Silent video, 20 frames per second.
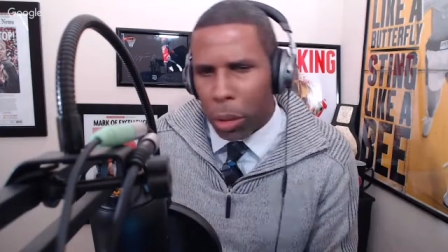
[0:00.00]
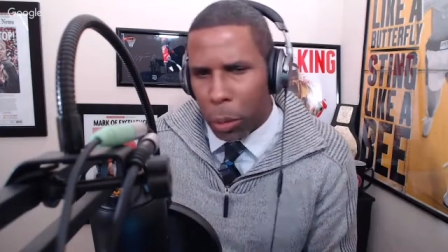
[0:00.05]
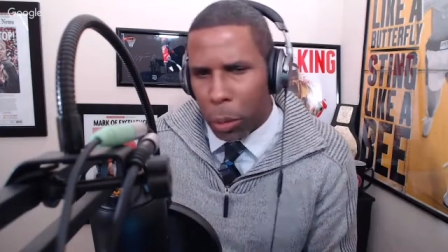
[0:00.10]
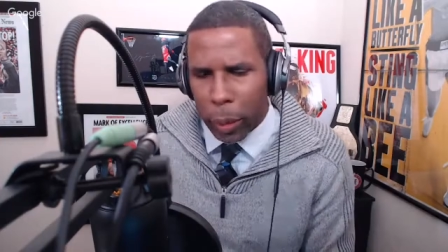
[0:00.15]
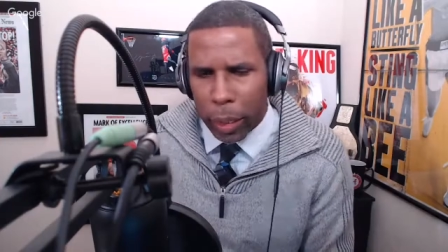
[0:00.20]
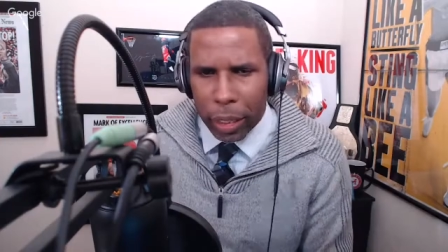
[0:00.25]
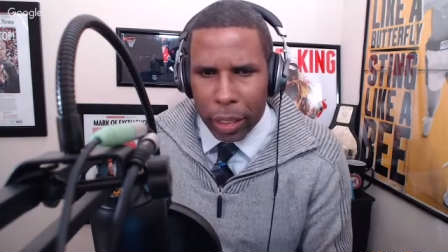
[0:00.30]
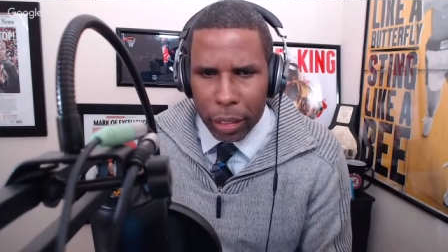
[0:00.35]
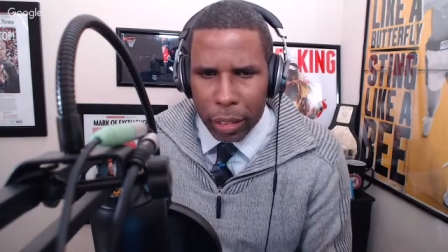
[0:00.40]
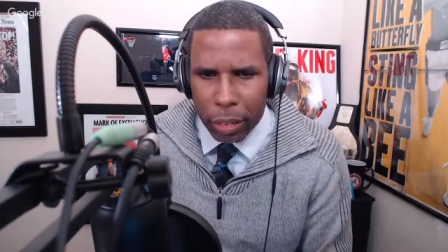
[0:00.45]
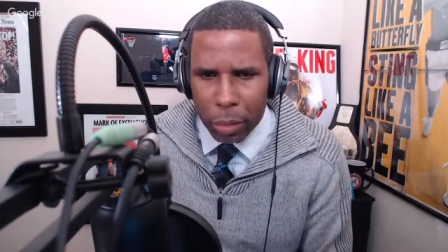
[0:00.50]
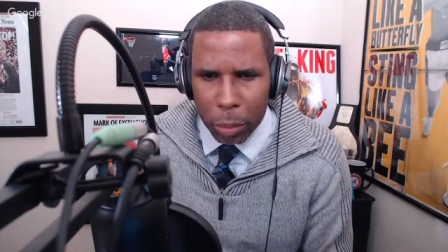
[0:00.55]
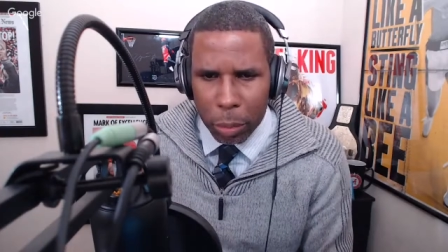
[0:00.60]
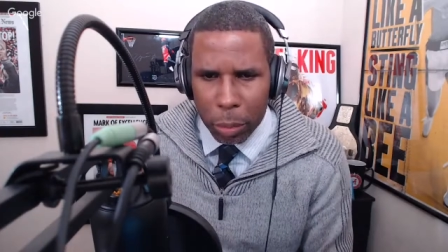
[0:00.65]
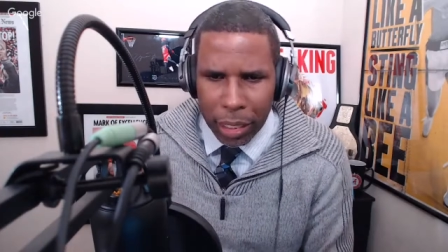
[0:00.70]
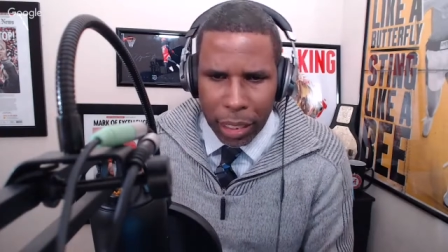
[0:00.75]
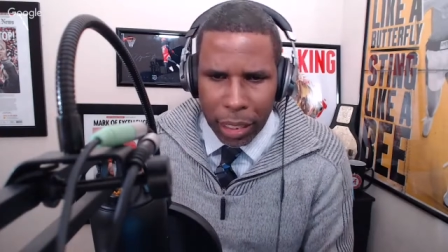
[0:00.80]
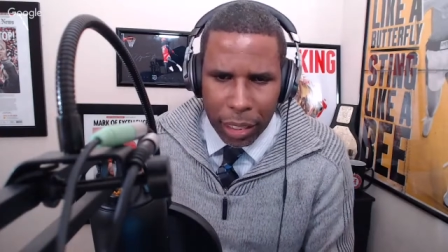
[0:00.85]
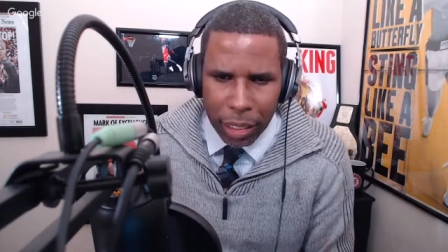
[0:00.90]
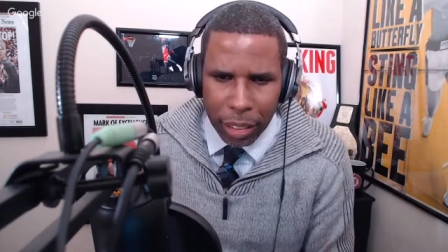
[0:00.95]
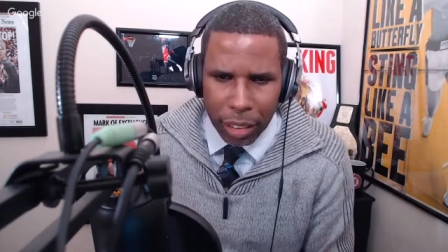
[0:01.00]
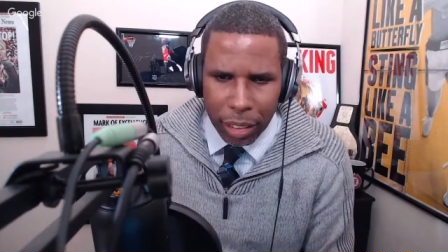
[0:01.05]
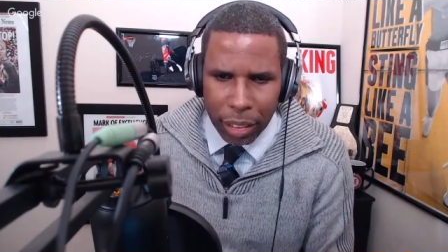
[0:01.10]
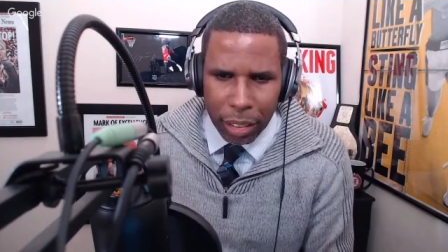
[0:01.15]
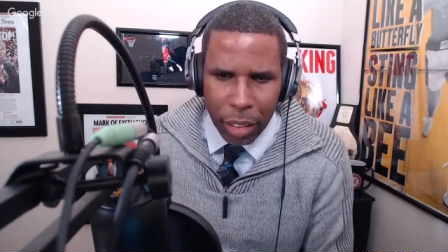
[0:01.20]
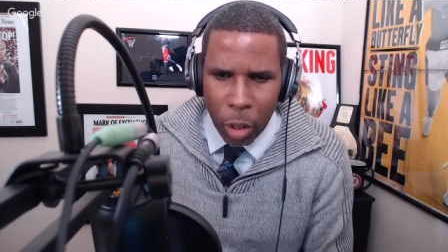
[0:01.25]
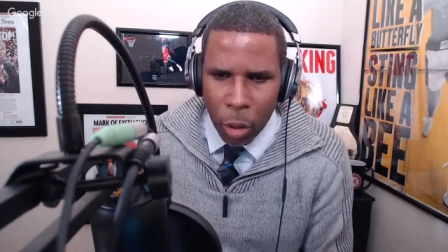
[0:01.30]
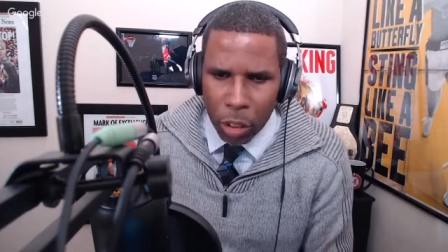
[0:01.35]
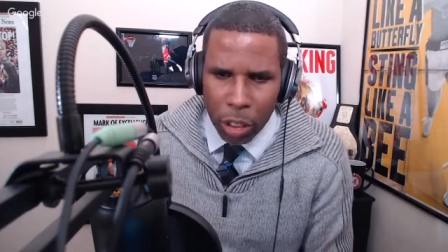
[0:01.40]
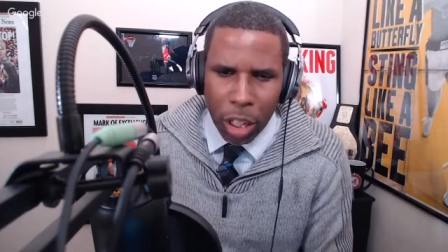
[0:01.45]
will, because
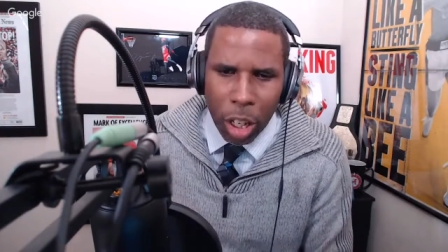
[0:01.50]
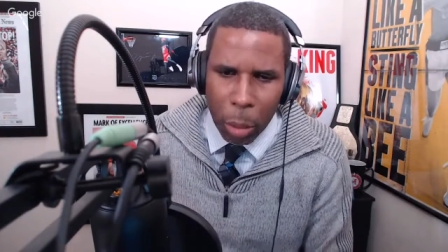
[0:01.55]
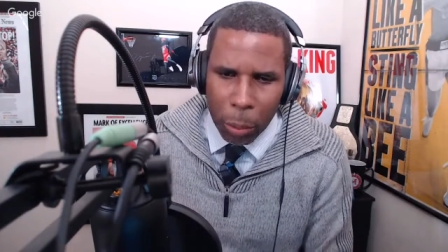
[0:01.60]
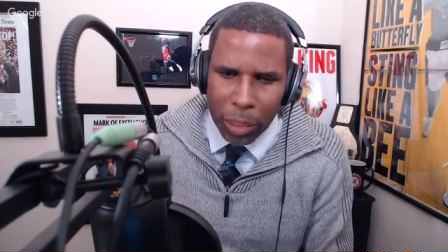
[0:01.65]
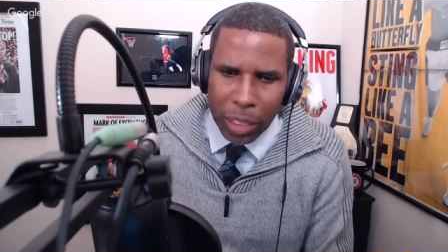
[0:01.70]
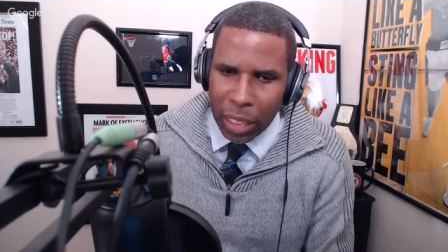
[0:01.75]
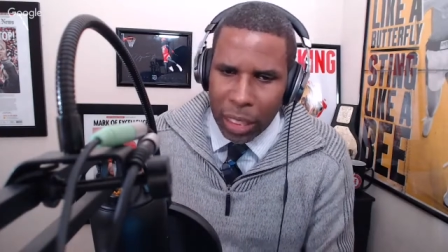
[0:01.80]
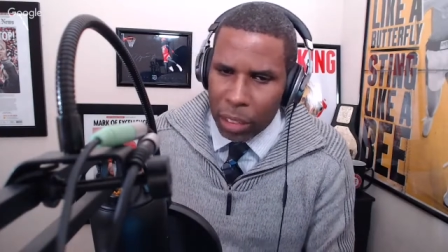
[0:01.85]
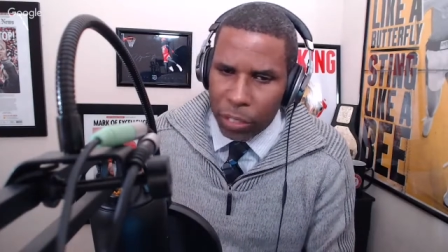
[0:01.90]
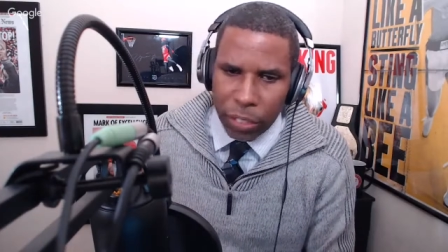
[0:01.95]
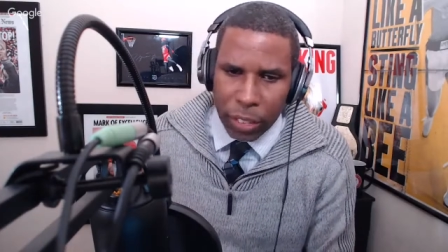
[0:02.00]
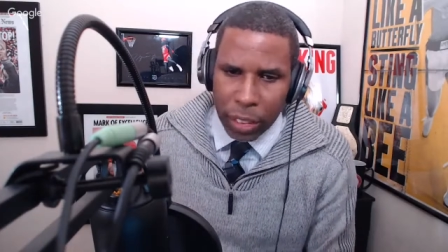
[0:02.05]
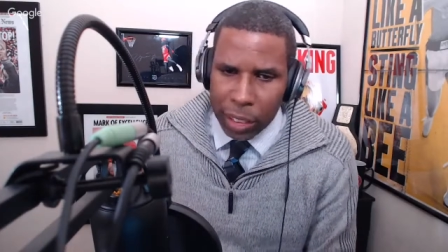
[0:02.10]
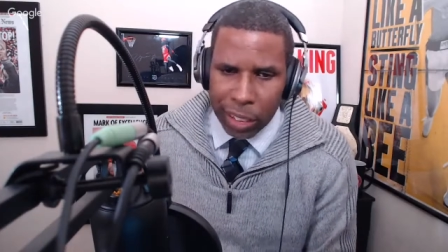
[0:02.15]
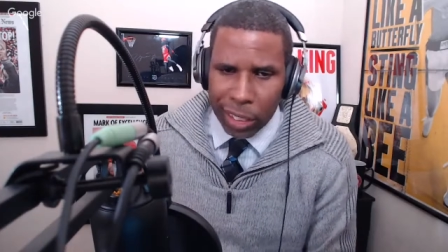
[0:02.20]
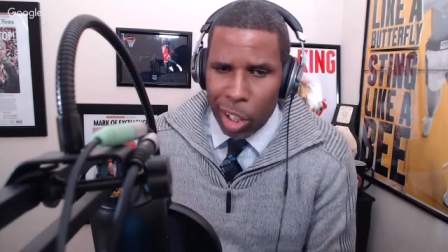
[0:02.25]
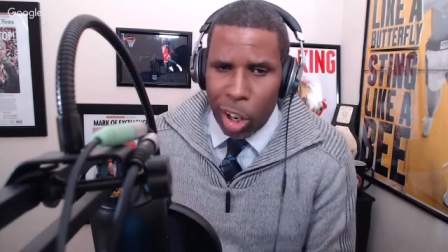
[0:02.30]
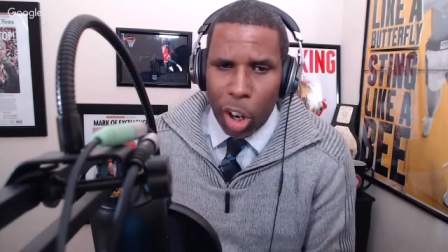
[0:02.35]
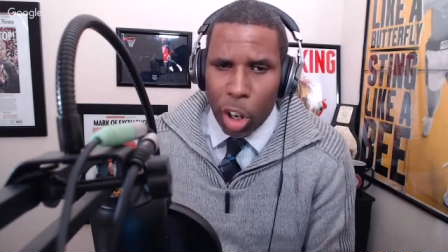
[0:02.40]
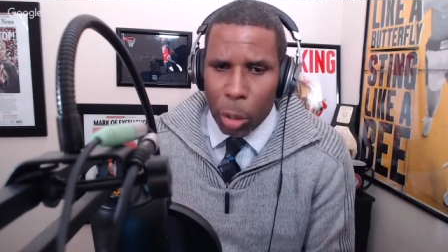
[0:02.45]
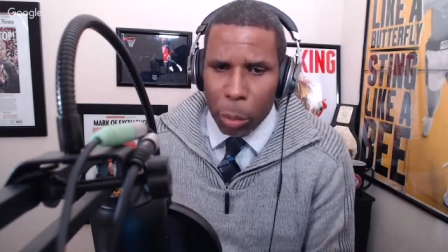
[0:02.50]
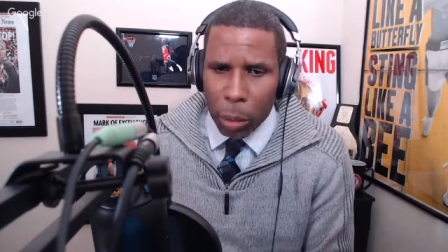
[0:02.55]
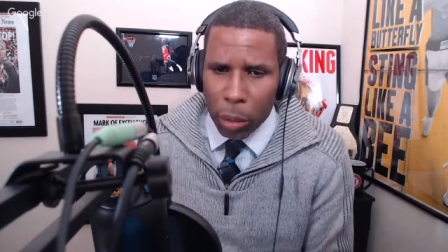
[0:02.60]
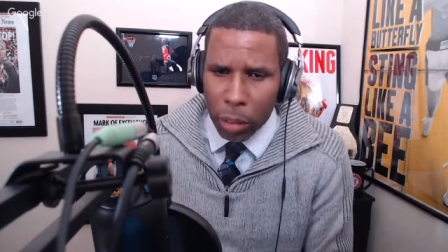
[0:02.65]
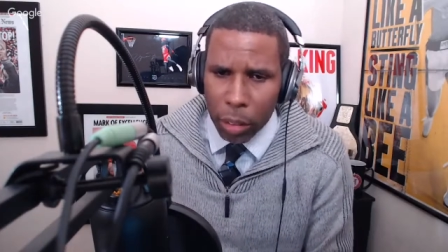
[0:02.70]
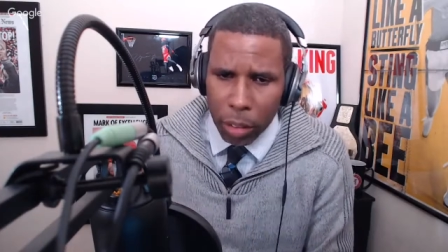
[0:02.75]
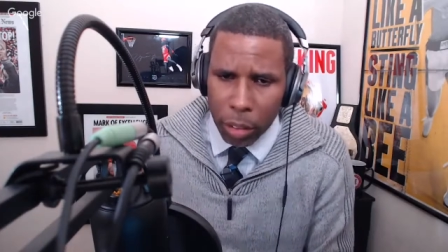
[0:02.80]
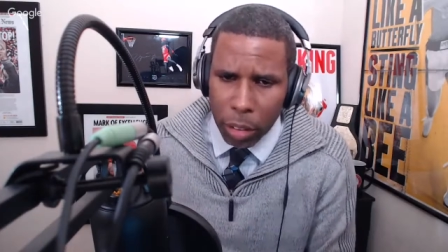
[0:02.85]
Oklahoma's defense is horrible.